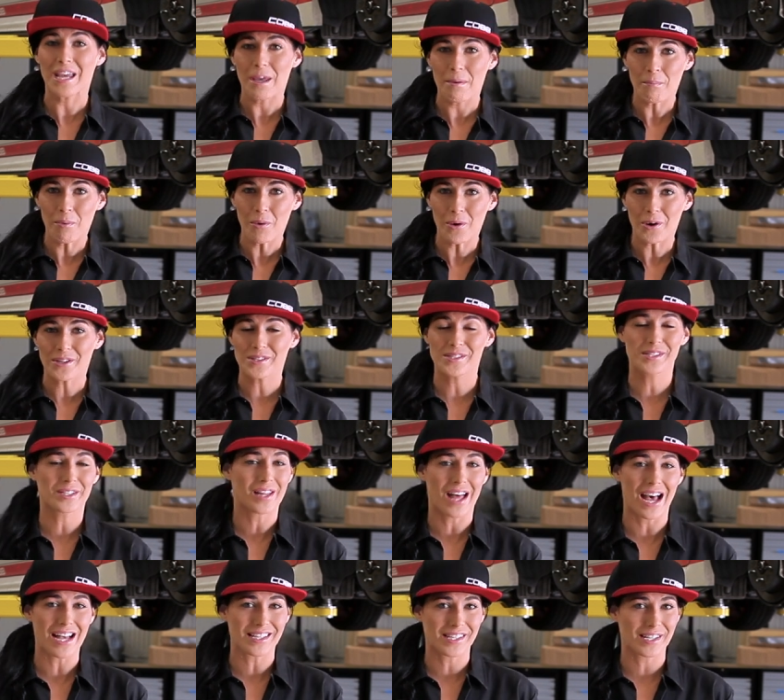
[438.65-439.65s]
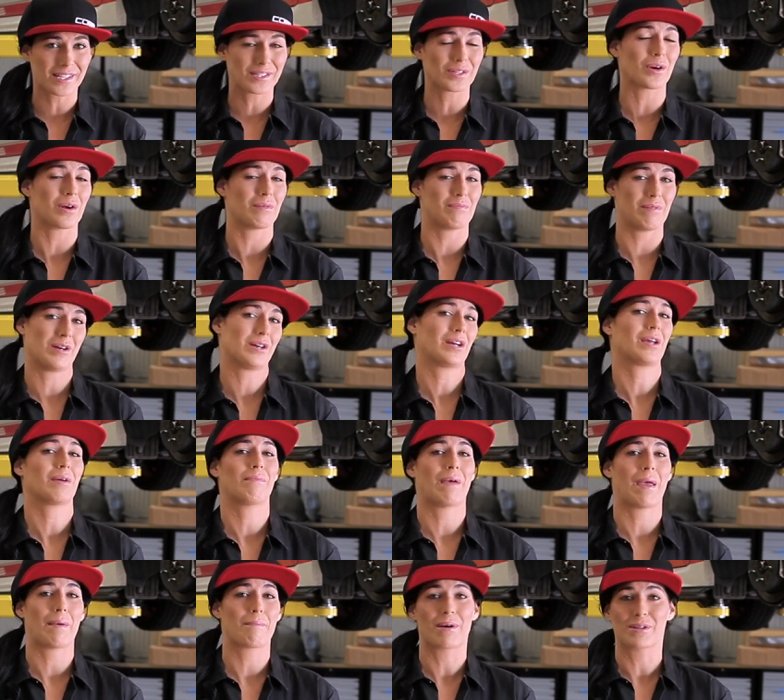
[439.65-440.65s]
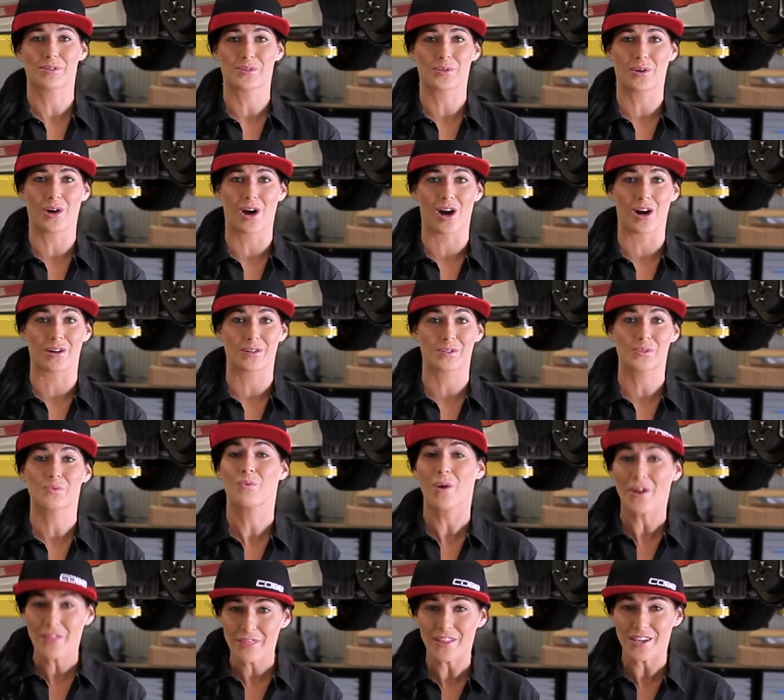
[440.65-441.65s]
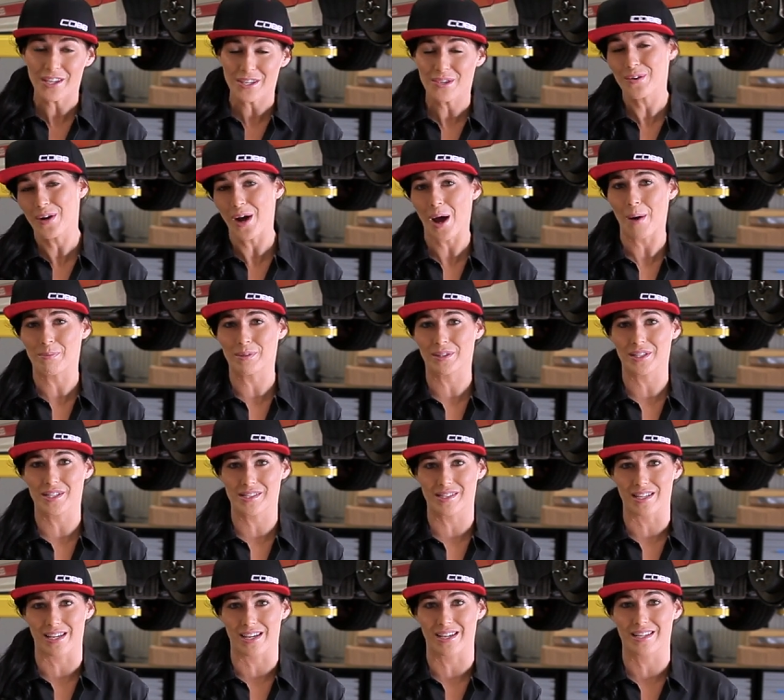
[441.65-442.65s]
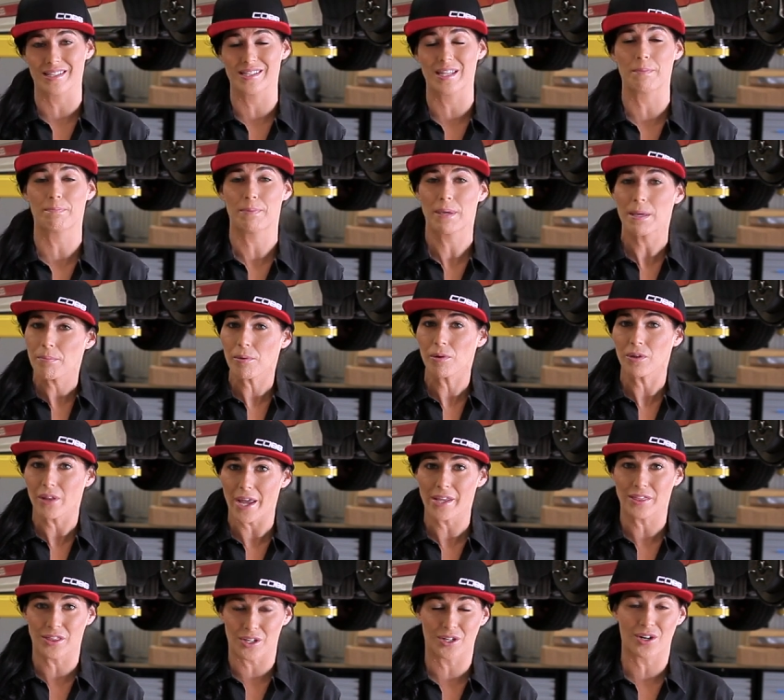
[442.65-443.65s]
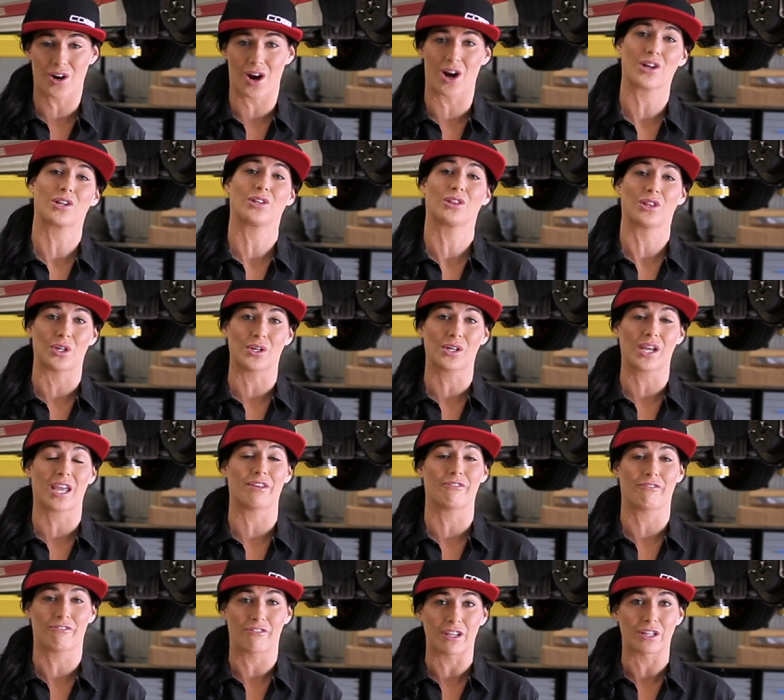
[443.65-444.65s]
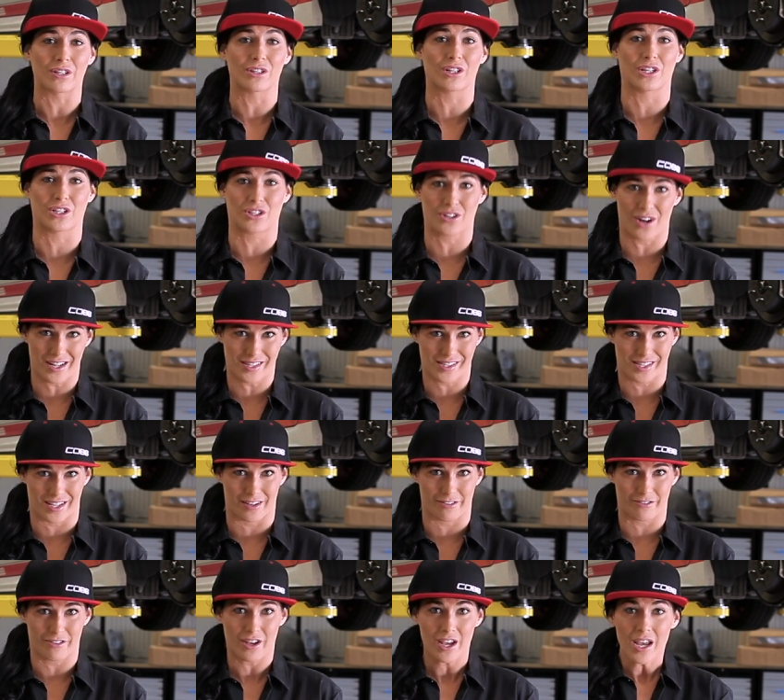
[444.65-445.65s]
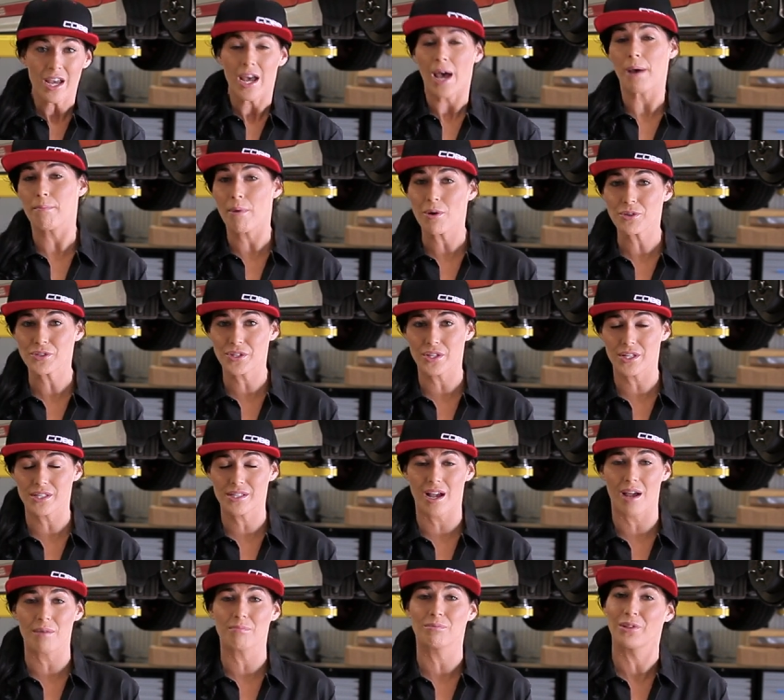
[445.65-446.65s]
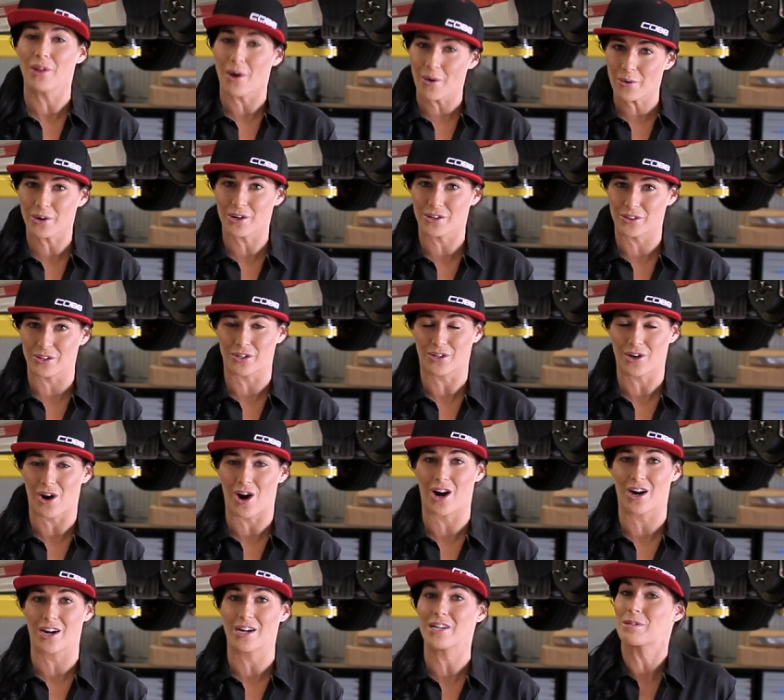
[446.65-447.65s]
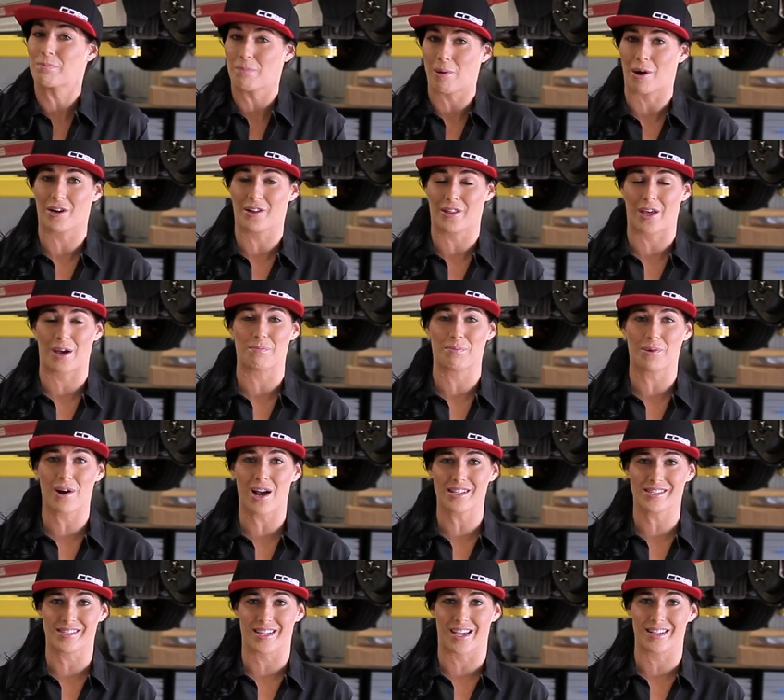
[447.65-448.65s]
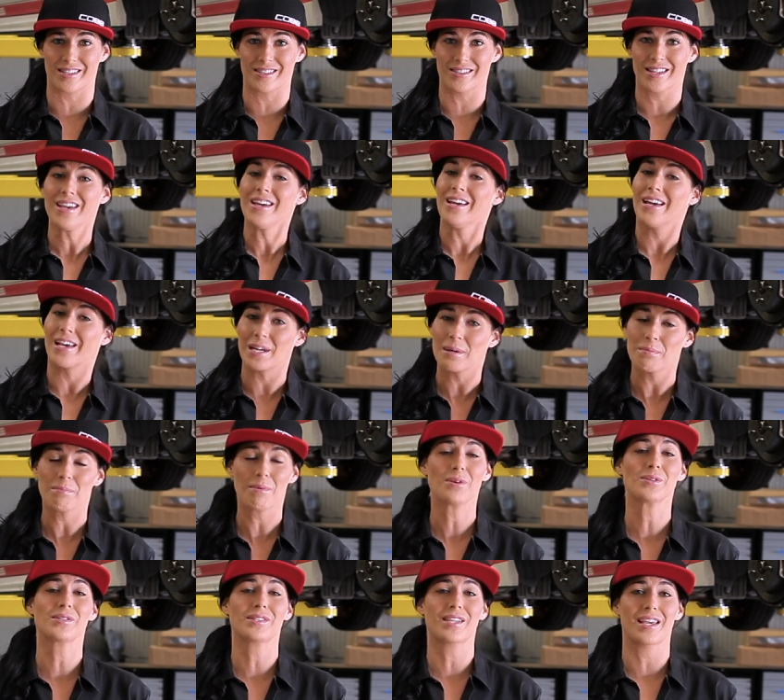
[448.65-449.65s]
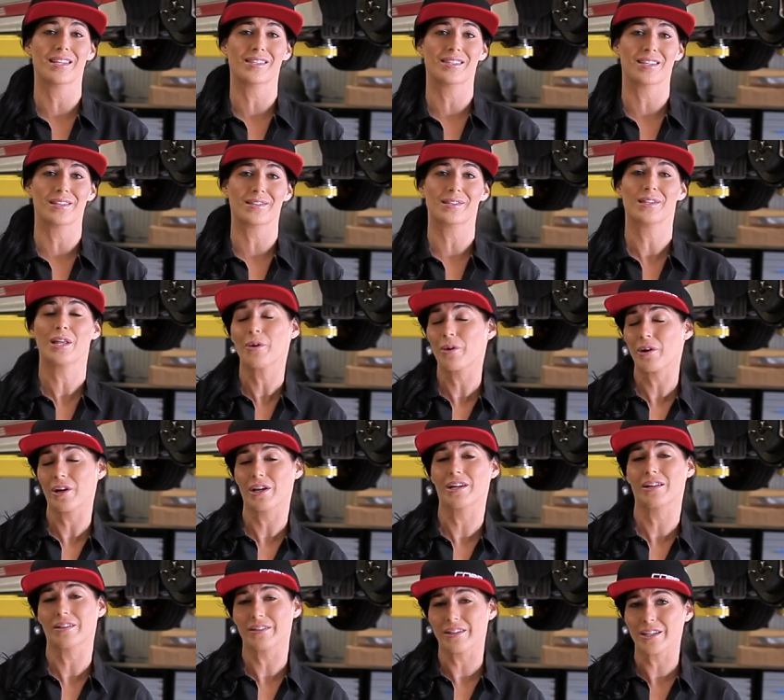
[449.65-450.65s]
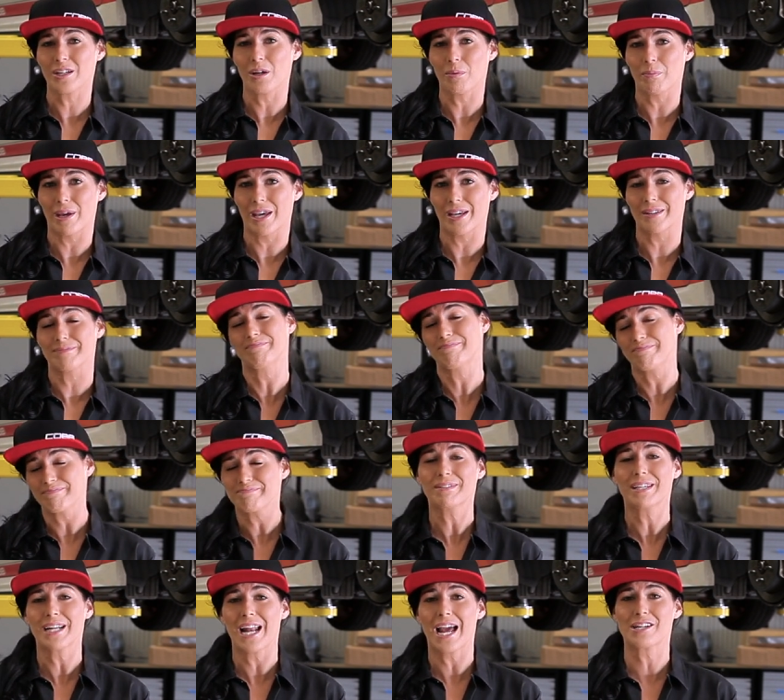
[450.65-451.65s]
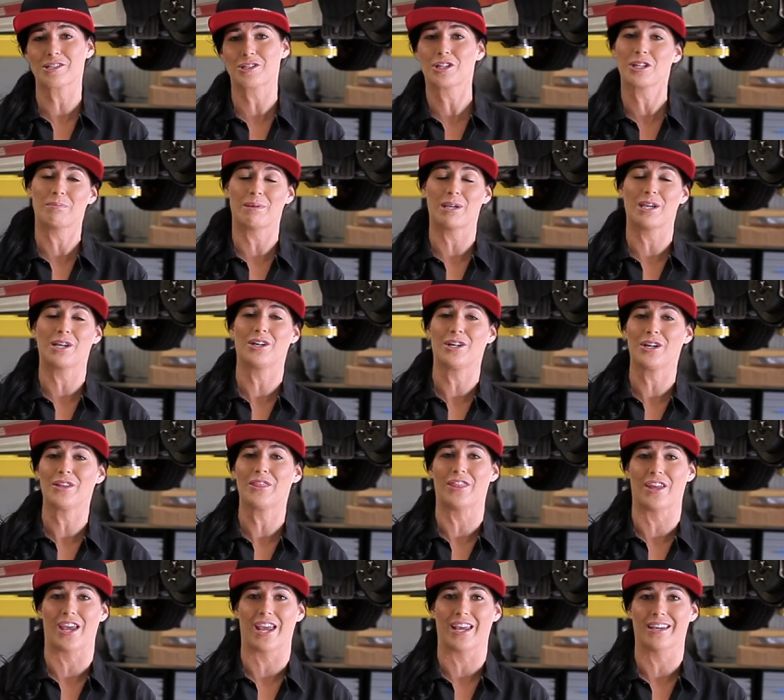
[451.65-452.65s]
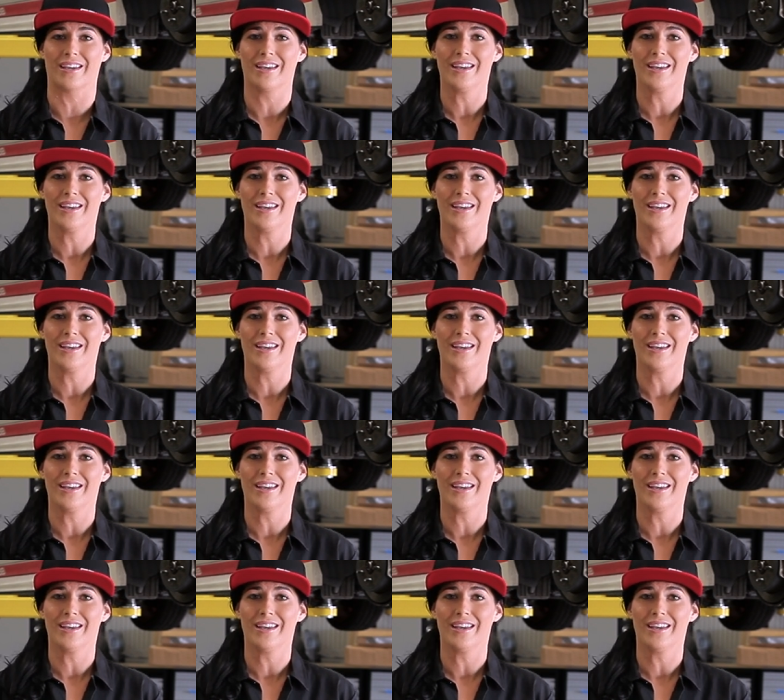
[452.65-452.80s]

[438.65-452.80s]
imports, classics, or American-made muscle cars, one thing you commonly see is that people like their car to look and feel aggressive. And most of the time, lowering their car is part of that process. And in most cases, lowering it a little bit can actually be a good thing.